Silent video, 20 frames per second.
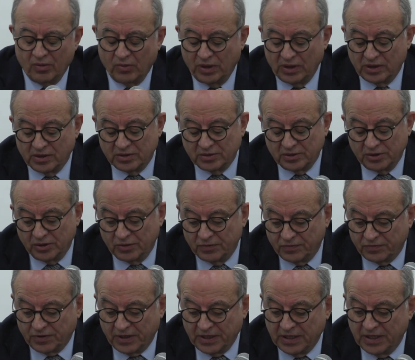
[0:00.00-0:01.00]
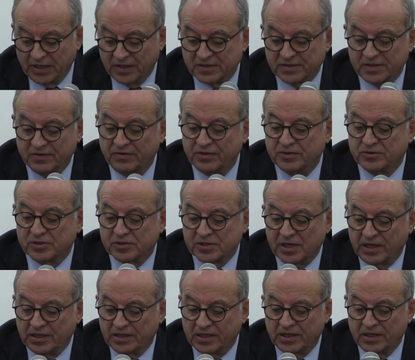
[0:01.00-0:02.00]
Well, frankly, civil
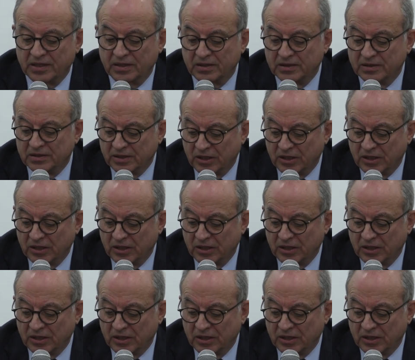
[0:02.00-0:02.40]
society